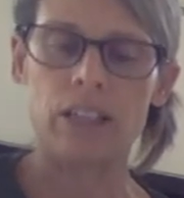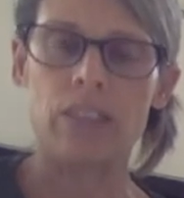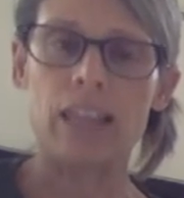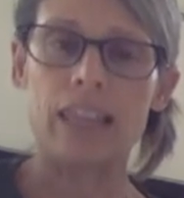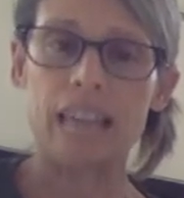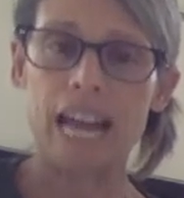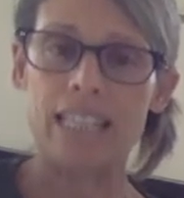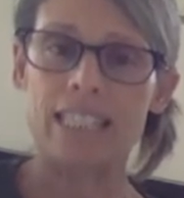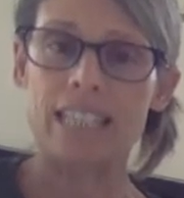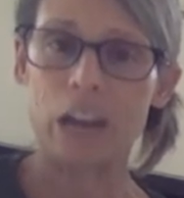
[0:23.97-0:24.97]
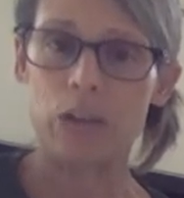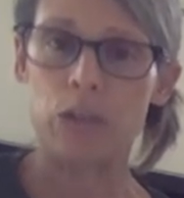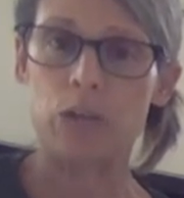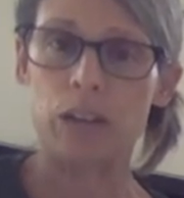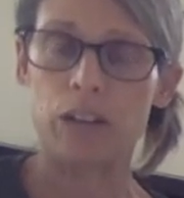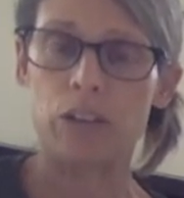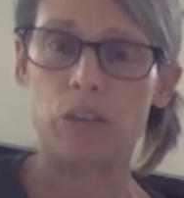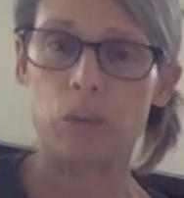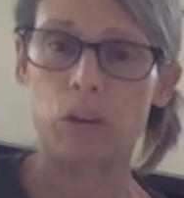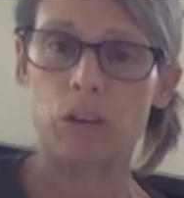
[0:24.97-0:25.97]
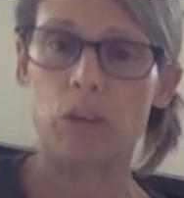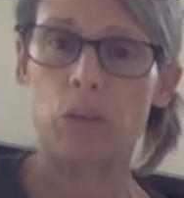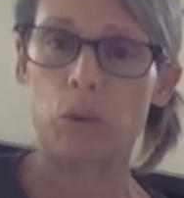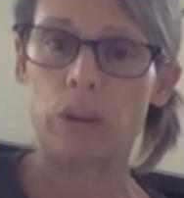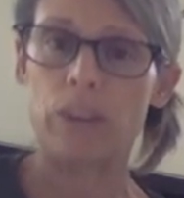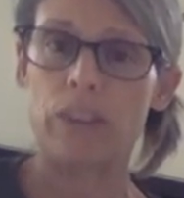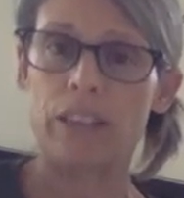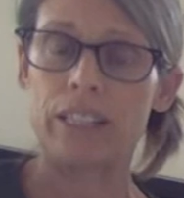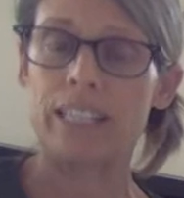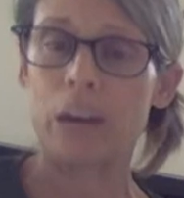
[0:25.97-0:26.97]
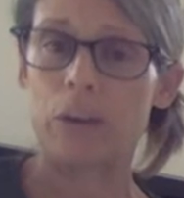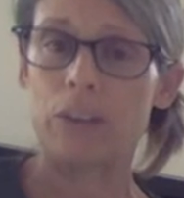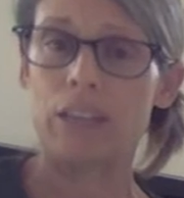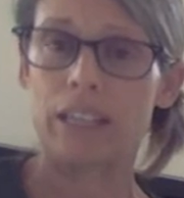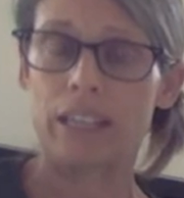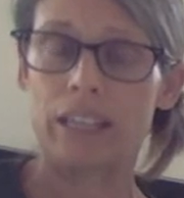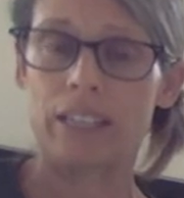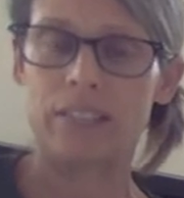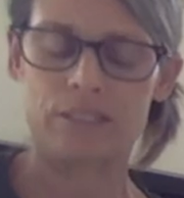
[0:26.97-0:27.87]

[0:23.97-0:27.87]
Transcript: the last sound you hear in the word, the word the sound at the end.